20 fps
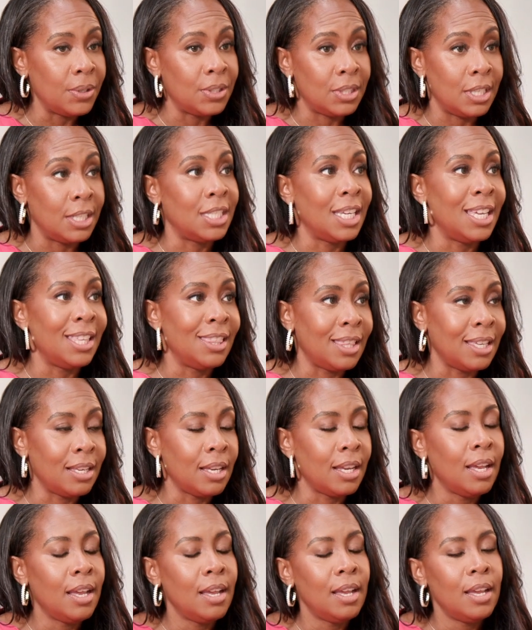It's the
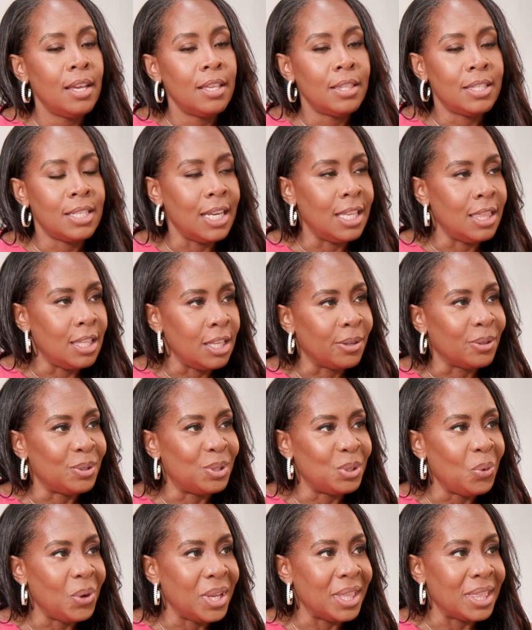10th year
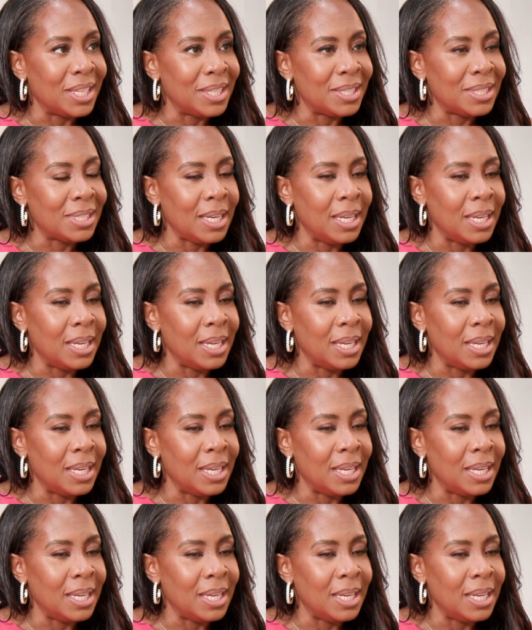doing this.